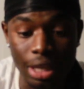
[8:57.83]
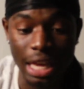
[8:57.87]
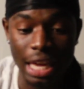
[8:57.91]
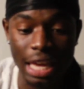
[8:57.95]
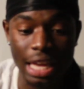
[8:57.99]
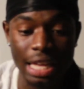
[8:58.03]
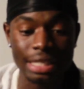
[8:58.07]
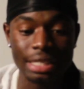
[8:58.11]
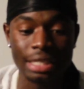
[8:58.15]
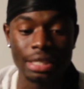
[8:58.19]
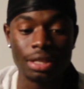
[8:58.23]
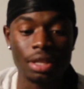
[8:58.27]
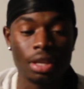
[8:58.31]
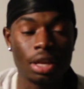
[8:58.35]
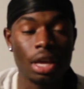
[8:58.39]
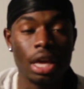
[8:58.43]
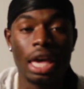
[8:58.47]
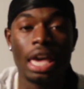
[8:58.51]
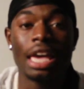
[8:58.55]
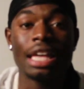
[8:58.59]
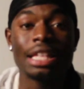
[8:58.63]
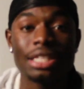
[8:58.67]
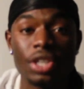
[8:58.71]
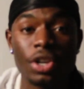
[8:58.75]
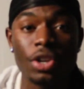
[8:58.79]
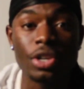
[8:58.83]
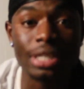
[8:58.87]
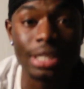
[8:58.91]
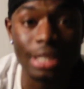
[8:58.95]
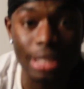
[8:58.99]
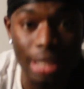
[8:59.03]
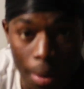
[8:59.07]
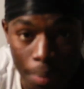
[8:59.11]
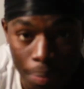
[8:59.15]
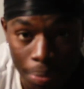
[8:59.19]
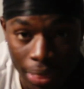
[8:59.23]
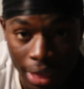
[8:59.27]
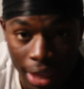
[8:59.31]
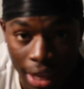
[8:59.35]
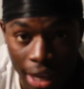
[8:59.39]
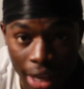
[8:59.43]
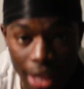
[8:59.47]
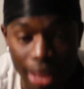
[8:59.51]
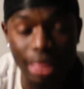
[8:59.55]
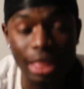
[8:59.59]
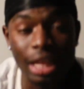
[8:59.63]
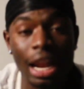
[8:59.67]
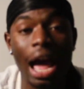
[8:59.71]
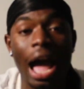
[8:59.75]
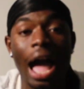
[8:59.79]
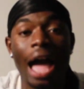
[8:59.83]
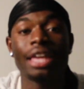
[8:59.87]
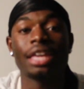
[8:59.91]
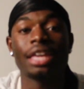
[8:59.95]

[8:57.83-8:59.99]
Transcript: Is there something that I